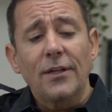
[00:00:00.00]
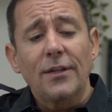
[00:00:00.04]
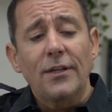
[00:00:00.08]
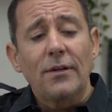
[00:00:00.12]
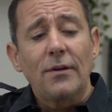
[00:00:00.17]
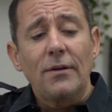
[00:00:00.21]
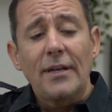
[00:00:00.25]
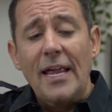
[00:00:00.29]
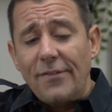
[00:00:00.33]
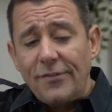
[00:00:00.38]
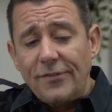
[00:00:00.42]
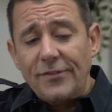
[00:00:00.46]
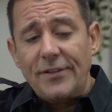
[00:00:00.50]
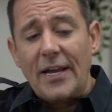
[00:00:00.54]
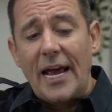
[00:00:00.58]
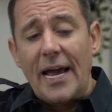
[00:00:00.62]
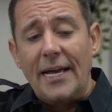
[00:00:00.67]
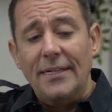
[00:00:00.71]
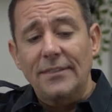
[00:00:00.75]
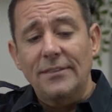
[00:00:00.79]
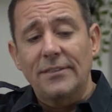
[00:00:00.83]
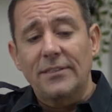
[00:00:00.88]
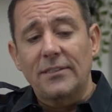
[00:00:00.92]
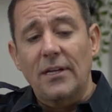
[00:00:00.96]
at the left
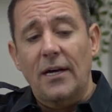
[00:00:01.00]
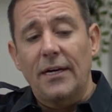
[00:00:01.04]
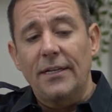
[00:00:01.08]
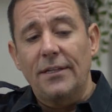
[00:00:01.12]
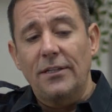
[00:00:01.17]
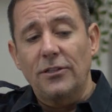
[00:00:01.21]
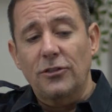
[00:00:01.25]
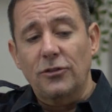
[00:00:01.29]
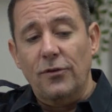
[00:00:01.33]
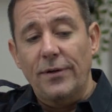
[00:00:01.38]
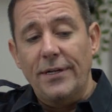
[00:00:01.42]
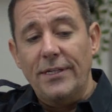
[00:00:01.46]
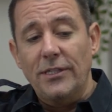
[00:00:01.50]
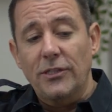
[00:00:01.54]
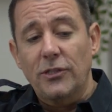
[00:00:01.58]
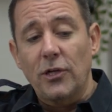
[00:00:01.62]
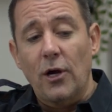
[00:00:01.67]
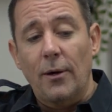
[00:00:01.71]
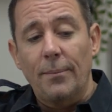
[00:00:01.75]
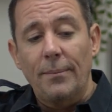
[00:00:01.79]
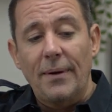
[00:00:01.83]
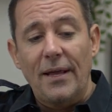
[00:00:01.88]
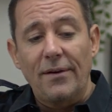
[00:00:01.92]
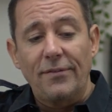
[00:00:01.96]
hand side of the screen,
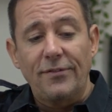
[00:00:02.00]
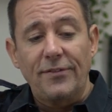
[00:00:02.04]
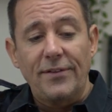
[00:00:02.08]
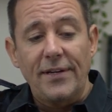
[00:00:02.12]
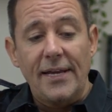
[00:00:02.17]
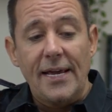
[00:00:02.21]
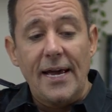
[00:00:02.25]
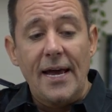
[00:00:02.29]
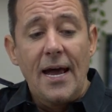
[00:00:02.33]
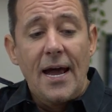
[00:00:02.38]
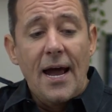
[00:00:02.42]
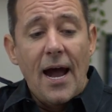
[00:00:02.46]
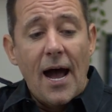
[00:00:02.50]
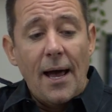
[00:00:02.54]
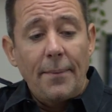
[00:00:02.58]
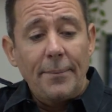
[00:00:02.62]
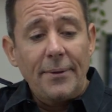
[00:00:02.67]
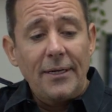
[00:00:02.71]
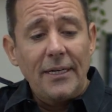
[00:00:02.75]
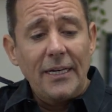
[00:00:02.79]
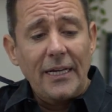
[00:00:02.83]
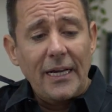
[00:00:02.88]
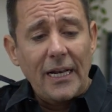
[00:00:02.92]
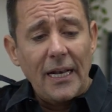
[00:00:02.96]
top left here,
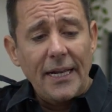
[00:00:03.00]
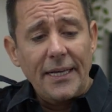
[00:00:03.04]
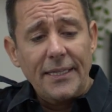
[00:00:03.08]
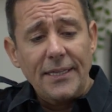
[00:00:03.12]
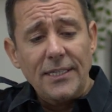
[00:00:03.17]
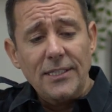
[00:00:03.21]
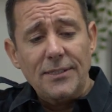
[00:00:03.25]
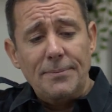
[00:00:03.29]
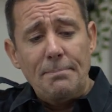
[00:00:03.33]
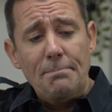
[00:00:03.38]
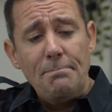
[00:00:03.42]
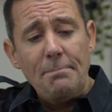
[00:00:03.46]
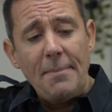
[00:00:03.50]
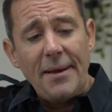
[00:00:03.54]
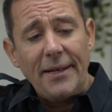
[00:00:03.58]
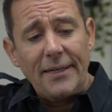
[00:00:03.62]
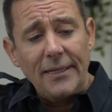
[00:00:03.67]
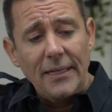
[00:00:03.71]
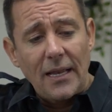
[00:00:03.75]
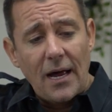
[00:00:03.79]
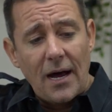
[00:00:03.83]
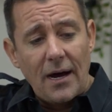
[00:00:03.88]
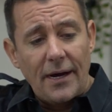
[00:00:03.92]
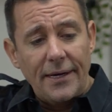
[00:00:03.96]
I'm going to click this
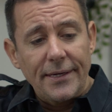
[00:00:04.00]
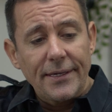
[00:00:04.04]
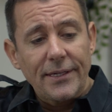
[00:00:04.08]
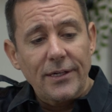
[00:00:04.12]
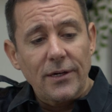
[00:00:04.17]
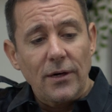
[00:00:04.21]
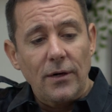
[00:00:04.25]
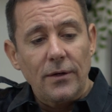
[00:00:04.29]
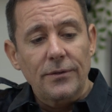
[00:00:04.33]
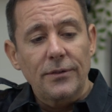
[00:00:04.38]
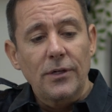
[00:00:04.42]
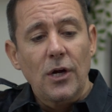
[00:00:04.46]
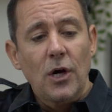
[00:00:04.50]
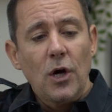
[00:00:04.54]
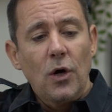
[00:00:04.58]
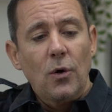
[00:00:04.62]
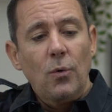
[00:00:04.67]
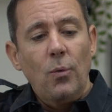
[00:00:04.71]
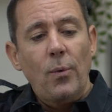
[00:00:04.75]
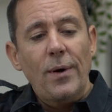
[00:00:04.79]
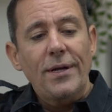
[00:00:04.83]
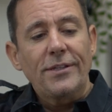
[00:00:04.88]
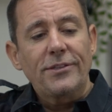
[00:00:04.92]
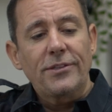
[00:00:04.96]
middle icon,
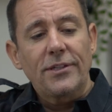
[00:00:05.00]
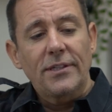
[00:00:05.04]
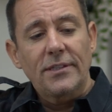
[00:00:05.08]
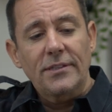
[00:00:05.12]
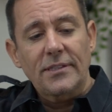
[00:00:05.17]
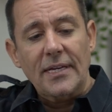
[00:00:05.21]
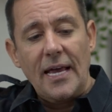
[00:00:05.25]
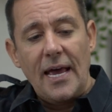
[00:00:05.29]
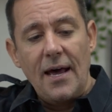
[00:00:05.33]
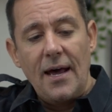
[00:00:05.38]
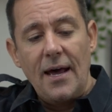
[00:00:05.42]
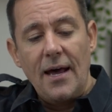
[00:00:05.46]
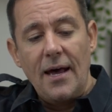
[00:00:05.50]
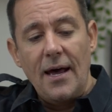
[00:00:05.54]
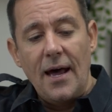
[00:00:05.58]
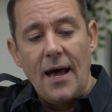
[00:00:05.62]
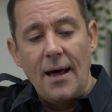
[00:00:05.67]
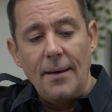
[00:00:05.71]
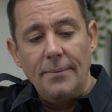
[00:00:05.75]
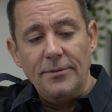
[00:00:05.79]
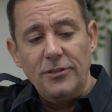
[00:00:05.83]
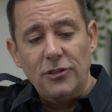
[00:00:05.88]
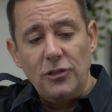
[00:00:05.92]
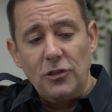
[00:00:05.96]
which is
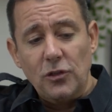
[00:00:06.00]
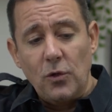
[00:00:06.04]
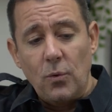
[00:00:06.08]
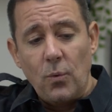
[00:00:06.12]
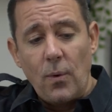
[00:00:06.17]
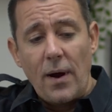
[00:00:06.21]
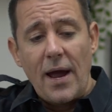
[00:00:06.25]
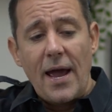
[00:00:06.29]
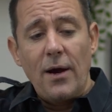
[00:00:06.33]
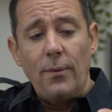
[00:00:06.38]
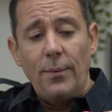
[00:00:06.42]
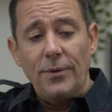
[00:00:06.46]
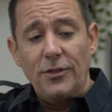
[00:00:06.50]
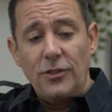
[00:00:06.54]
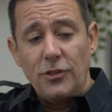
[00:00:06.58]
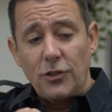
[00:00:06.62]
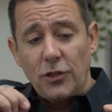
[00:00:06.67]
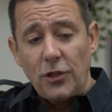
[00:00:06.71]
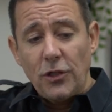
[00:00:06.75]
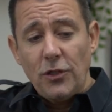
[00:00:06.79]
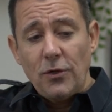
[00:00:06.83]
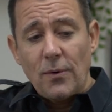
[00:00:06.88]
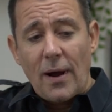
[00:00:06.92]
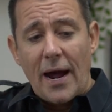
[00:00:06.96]
a square with
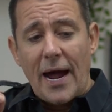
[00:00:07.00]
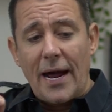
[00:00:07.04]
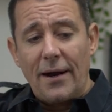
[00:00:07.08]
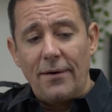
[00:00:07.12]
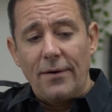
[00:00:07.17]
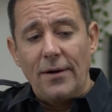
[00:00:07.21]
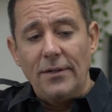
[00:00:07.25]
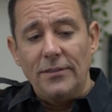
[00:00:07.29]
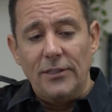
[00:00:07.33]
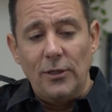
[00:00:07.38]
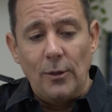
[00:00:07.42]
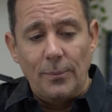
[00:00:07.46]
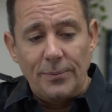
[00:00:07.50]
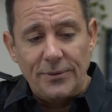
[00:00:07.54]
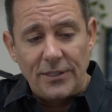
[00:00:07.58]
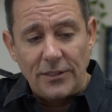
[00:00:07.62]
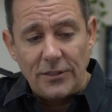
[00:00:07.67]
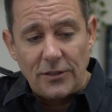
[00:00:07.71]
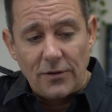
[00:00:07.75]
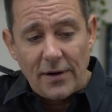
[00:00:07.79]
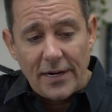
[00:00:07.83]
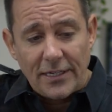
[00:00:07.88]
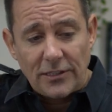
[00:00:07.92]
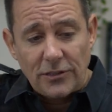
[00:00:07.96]
2 arrows in
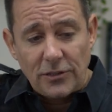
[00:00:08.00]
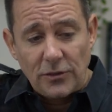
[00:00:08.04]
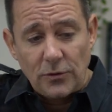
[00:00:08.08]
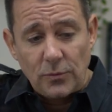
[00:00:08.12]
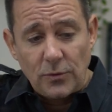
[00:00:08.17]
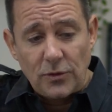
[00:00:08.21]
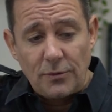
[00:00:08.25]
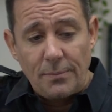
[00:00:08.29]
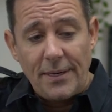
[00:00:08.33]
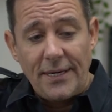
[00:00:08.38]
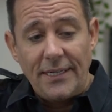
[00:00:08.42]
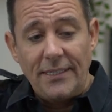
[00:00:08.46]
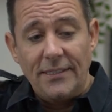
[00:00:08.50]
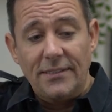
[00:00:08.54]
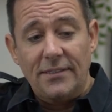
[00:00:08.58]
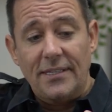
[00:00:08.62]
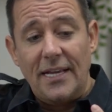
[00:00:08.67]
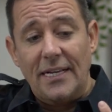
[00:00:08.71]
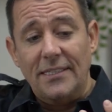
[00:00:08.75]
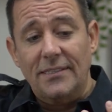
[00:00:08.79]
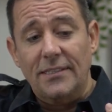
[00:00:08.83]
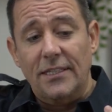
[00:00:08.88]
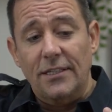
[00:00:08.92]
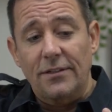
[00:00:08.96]
opposite directions, which means
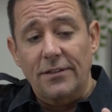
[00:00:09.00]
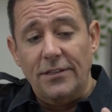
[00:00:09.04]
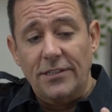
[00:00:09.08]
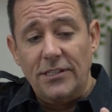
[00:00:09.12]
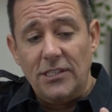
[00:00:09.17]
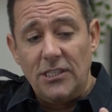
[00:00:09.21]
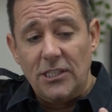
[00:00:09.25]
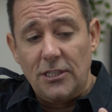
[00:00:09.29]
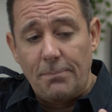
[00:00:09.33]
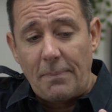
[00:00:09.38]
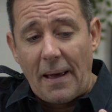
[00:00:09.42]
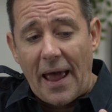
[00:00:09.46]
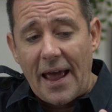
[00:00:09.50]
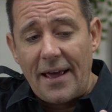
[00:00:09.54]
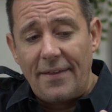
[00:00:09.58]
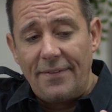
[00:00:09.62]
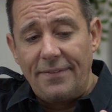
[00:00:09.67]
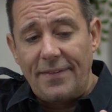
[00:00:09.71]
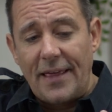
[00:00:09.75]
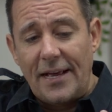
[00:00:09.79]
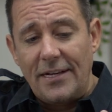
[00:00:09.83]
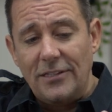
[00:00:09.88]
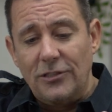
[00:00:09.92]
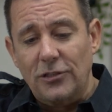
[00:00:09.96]
that's going to
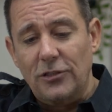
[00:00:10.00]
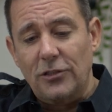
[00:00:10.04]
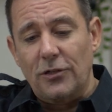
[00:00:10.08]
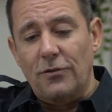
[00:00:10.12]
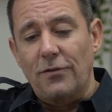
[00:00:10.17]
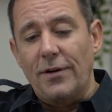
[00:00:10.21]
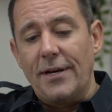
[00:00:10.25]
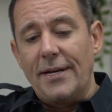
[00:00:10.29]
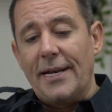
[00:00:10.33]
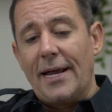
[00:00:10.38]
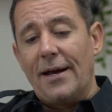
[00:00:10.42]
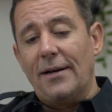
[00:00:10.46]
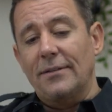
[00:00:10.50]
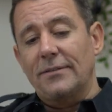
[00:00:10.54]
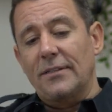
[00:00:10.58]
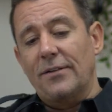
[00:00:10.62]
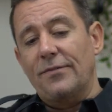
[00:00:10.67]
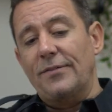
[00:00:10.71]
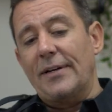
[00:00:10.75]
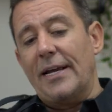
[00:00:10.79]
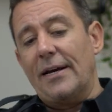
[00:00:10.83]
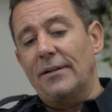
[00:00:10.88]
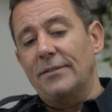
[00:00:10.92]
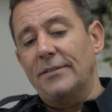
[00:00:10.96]
expand that screen out as
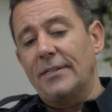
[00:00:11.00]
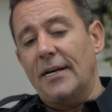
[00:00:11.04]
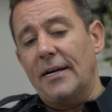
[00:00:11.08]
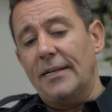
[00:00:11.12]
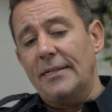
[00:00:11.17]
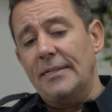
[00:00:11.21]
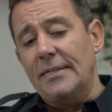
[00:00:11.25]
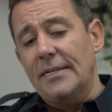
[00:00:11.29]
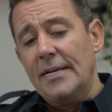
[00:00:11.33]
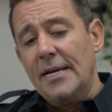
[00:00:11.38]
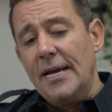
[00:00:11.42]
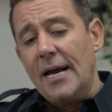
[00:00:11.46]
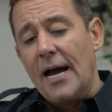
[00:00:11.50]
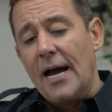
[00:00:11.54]
I've now done.